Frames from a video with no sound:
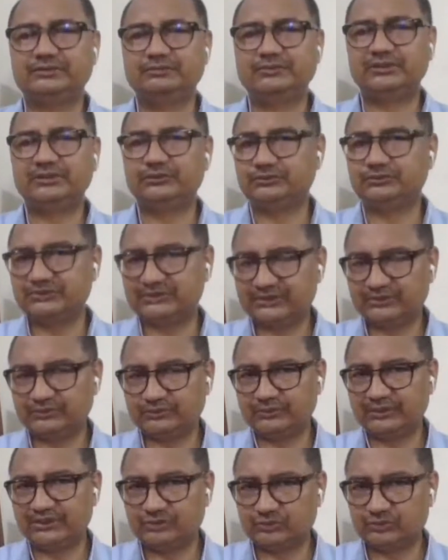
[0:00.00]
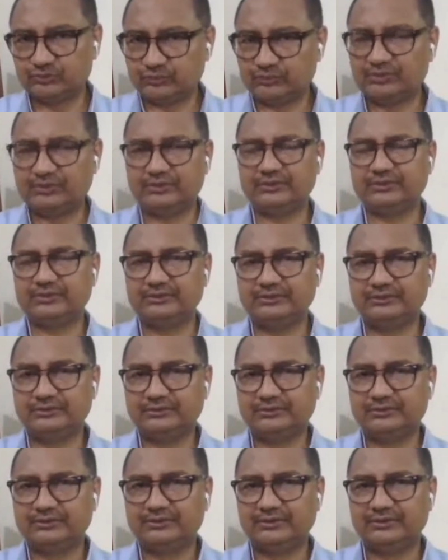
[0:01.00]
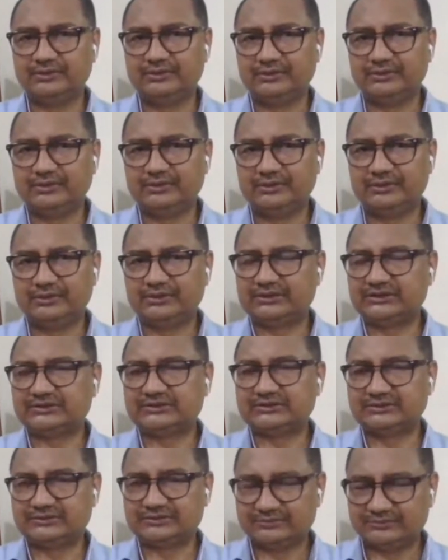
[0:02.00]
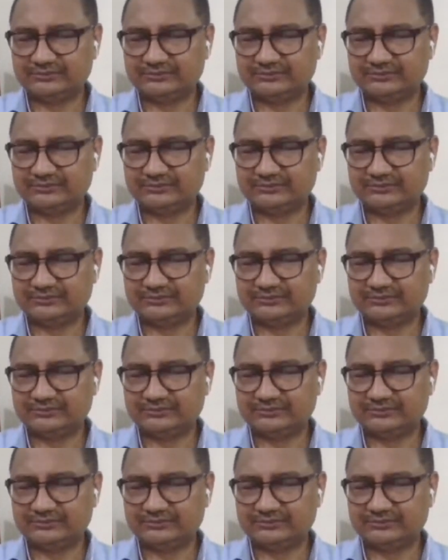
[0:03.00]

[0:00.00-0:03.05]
But you see, today's world, it is